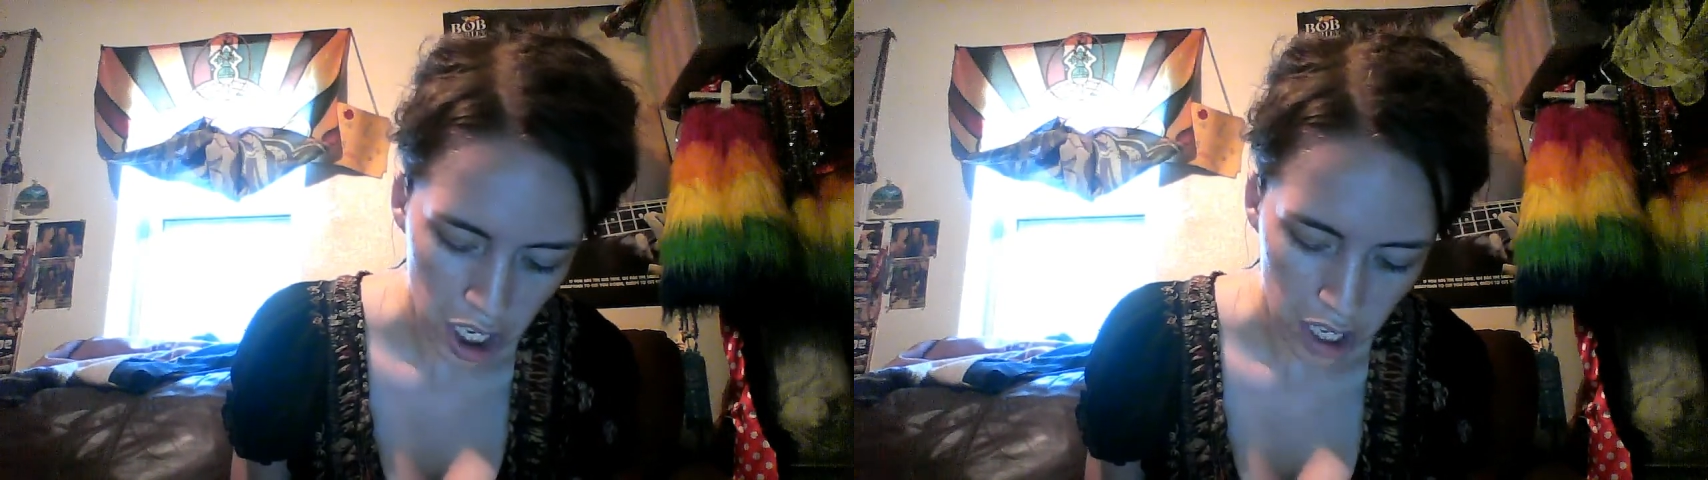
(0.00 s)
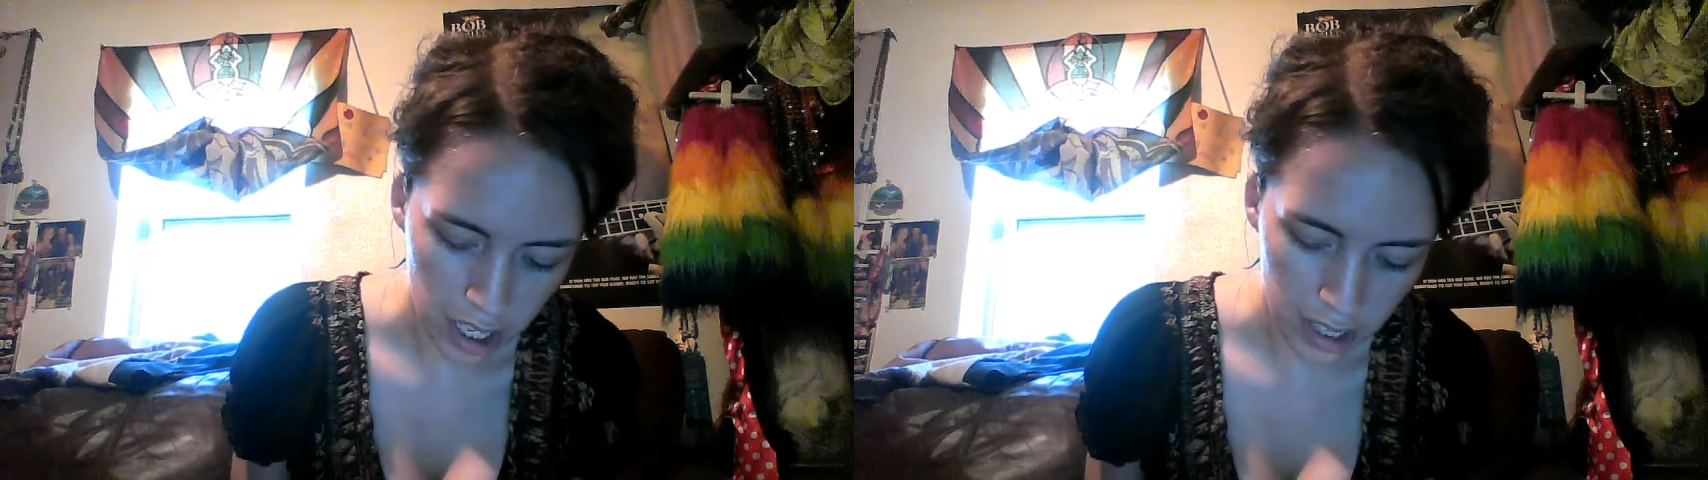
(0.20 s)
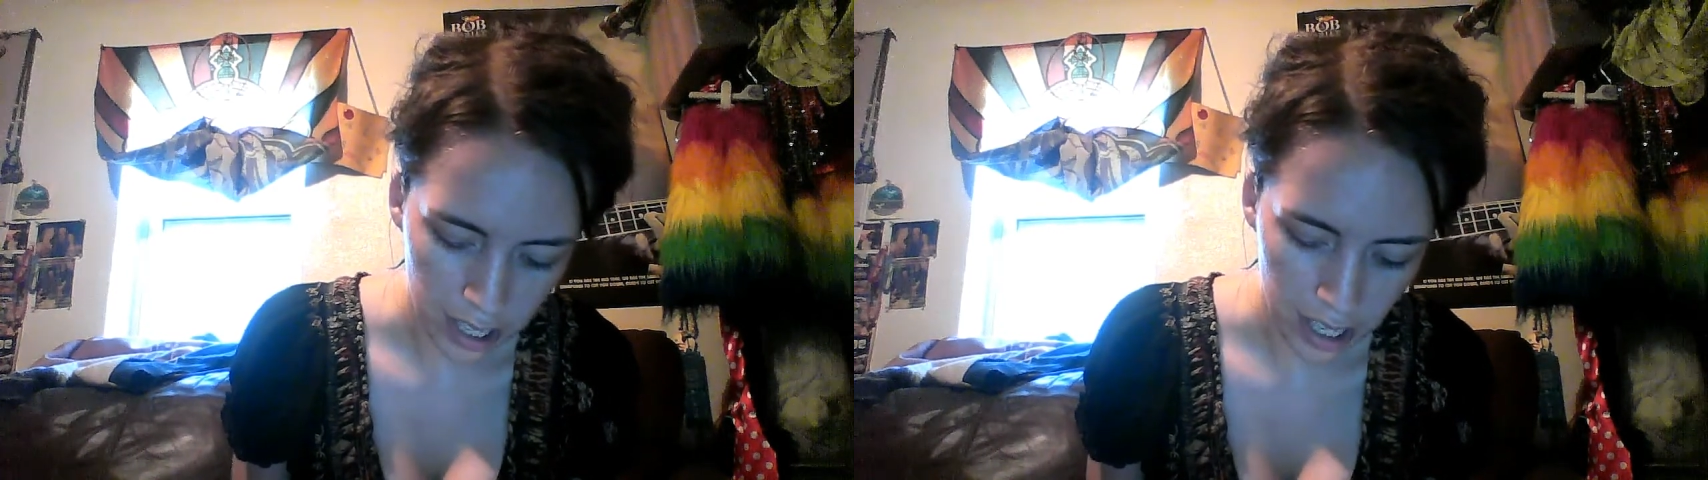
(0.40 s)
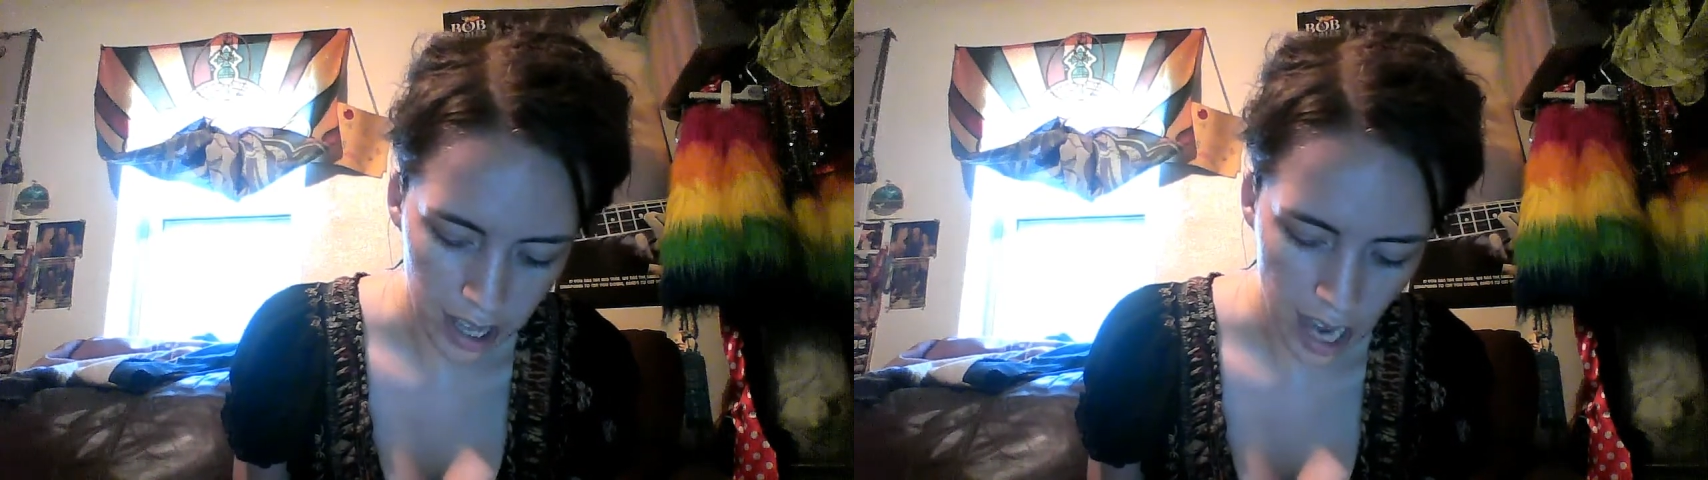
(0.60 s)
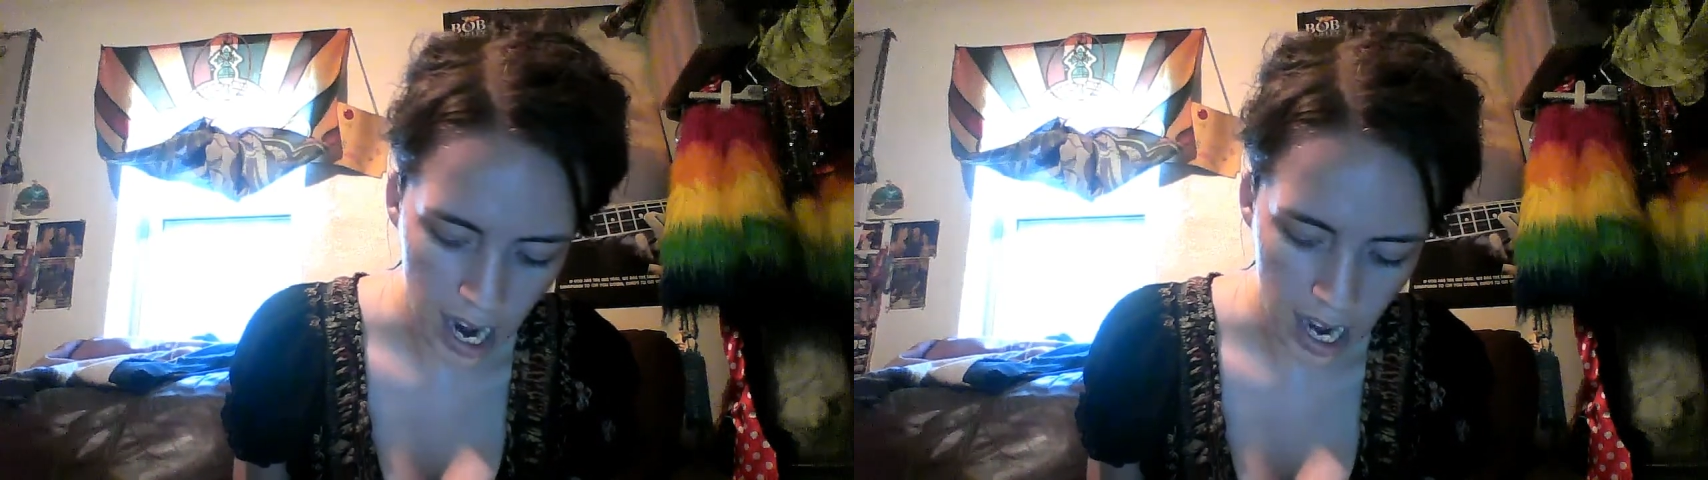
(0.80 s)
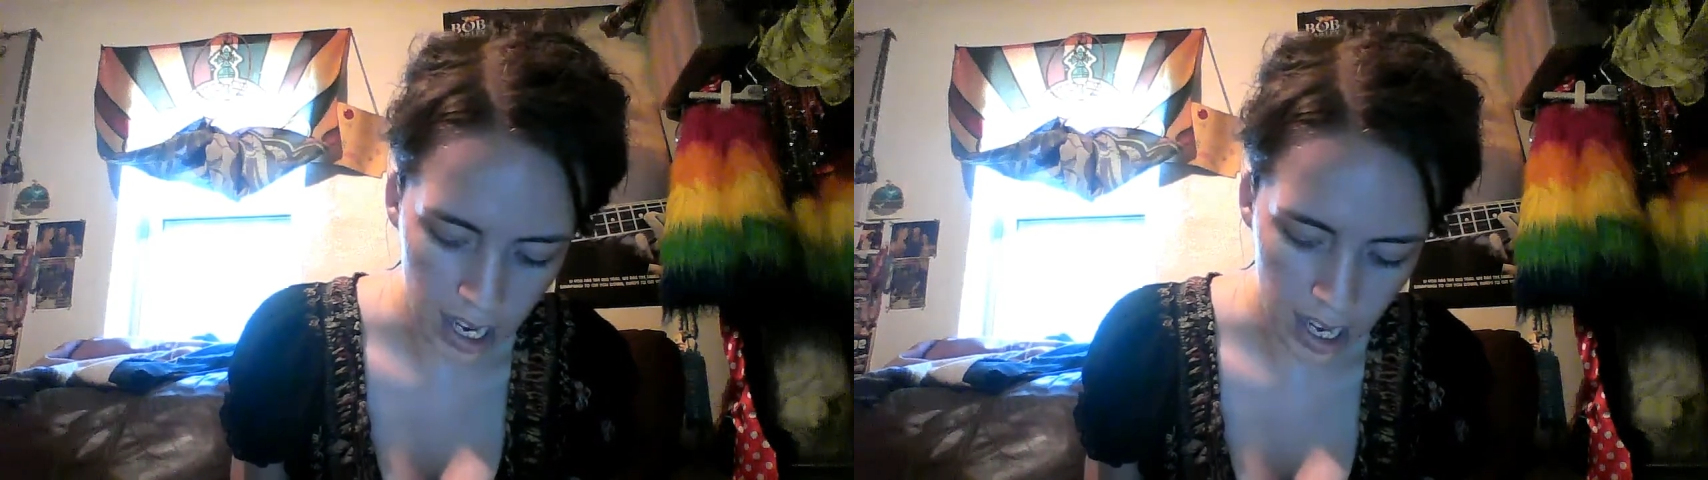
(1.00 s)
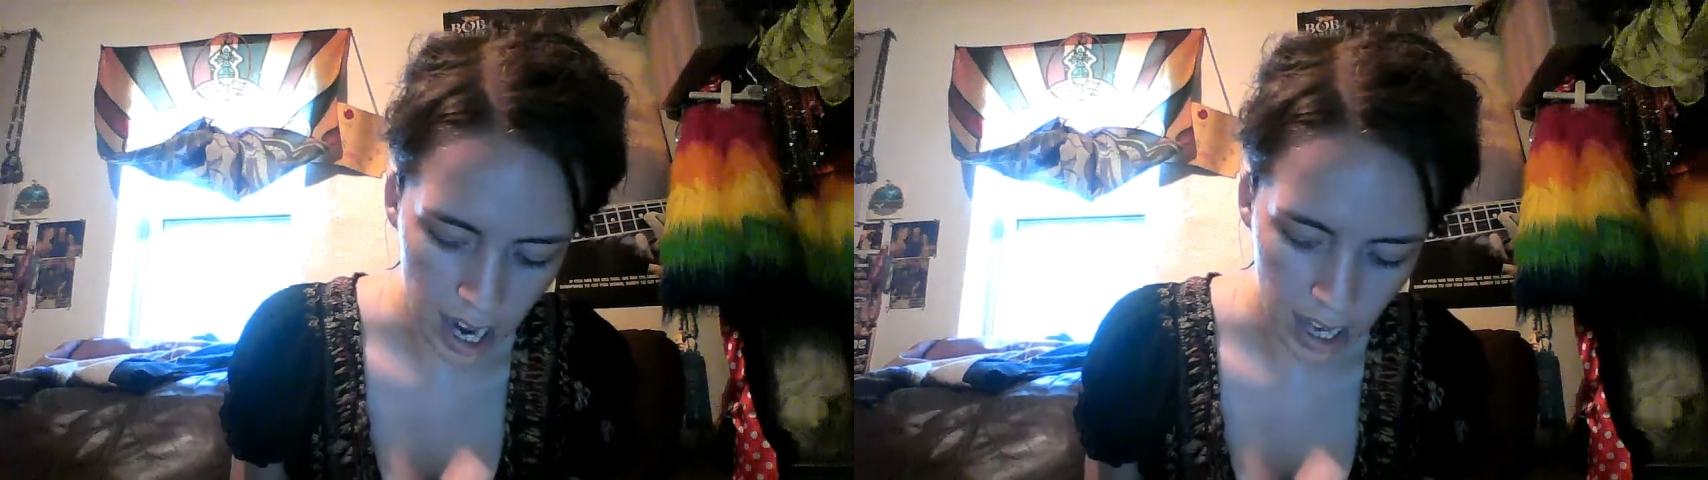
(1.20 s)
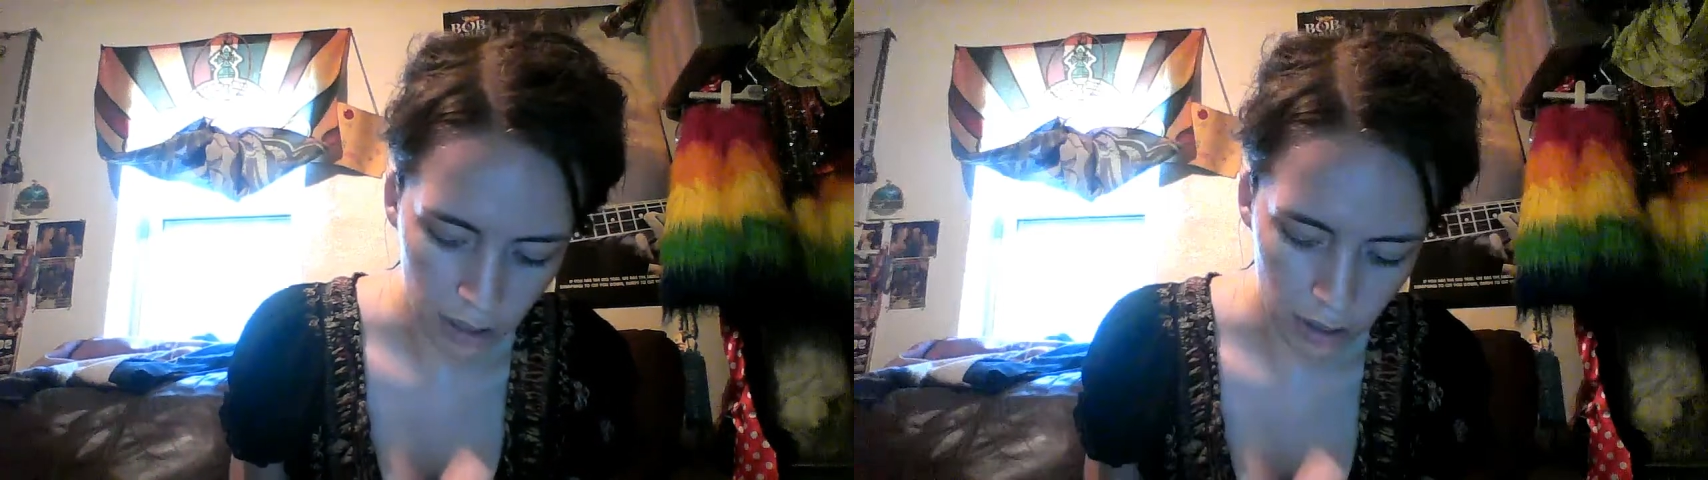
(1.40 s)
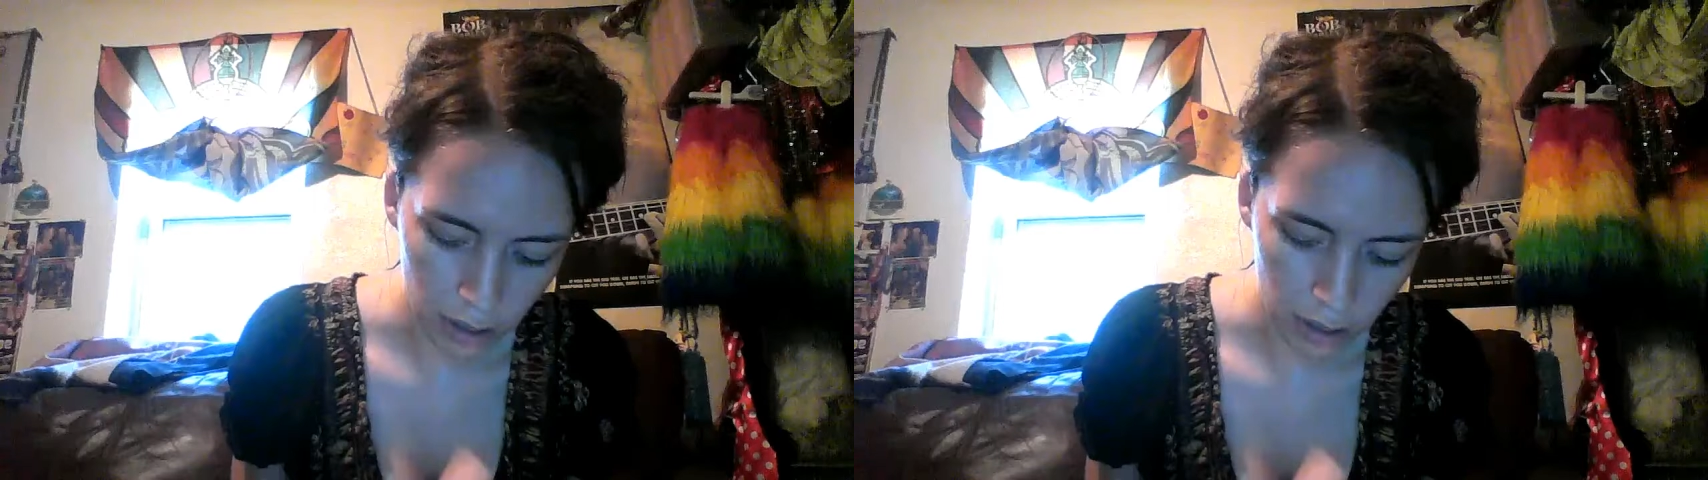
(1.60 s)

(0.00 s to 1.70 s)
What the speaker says: things like that, and it actually